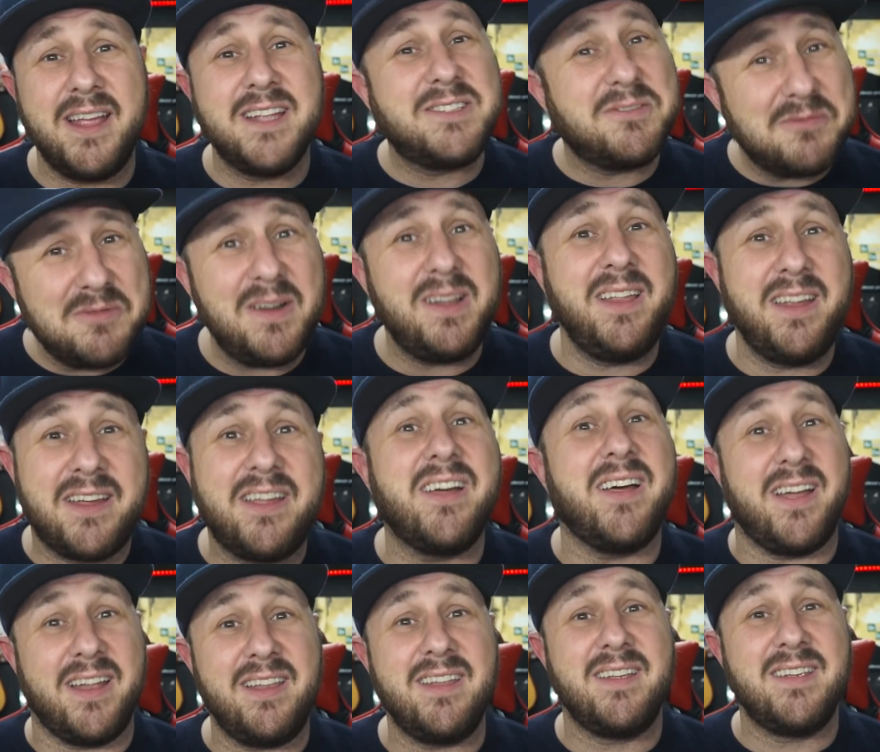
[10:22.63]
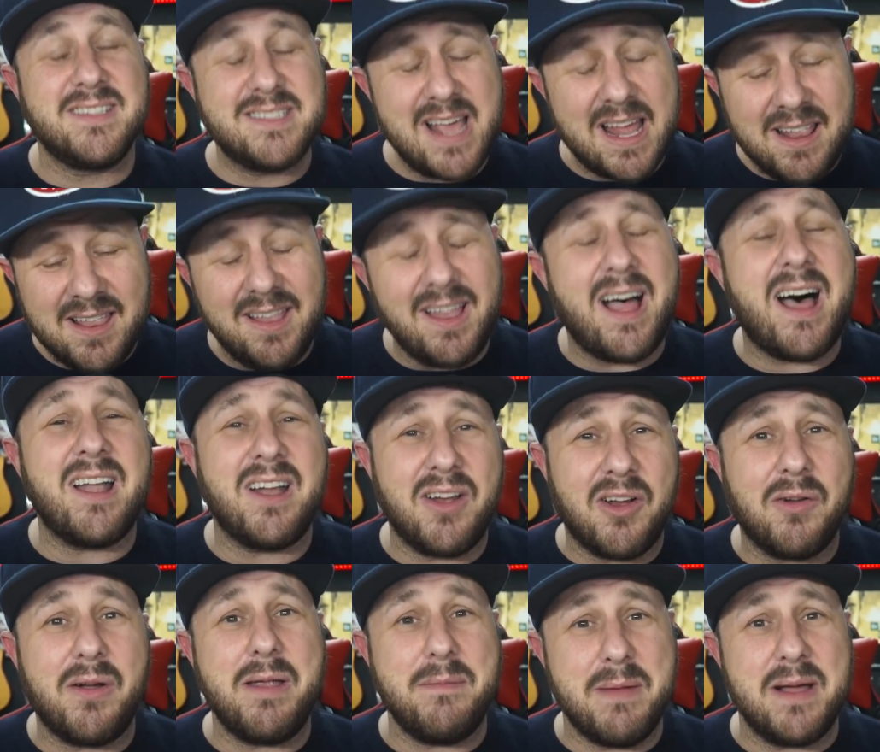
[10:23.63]
It's really good. It's got a lot
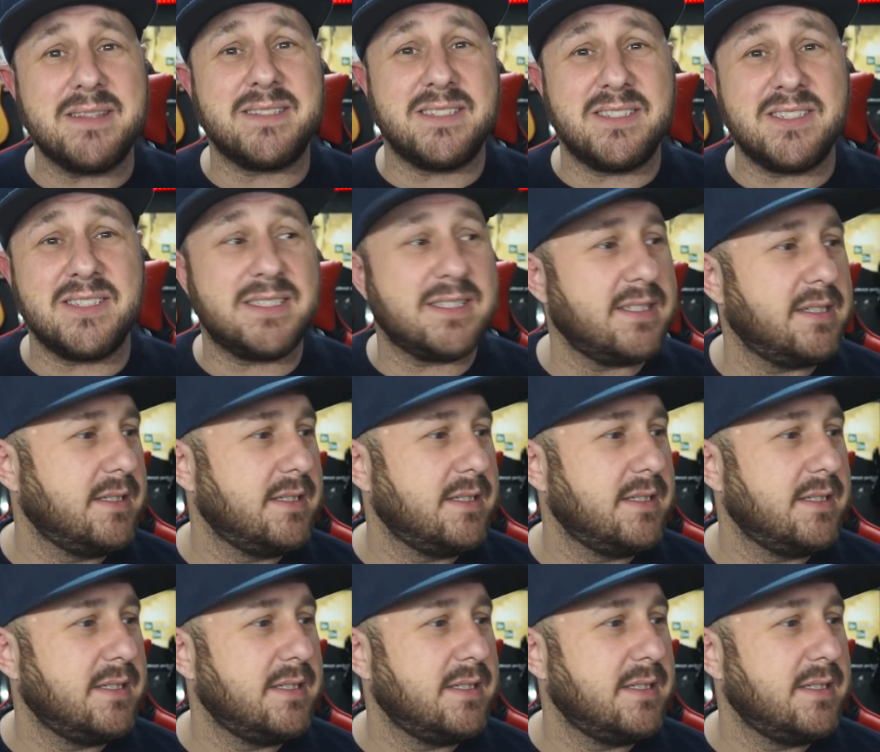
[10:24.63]
of great messages.